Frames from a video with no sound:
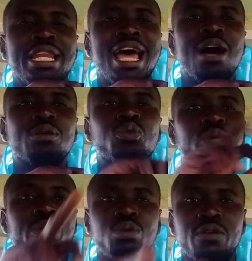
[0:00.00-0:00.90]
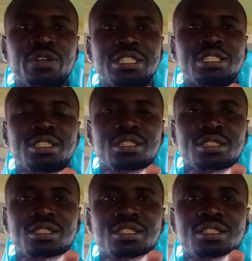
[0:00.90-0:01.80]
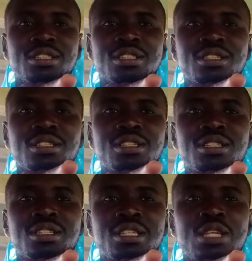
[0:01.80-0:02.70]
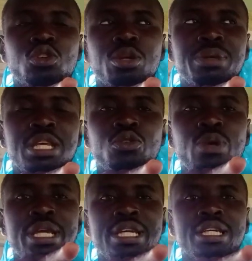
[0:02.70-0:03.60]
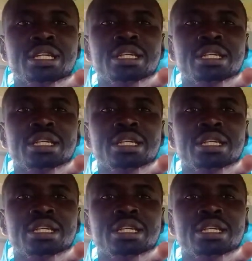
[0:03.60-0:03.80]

in out with profit. That's going to be the trick.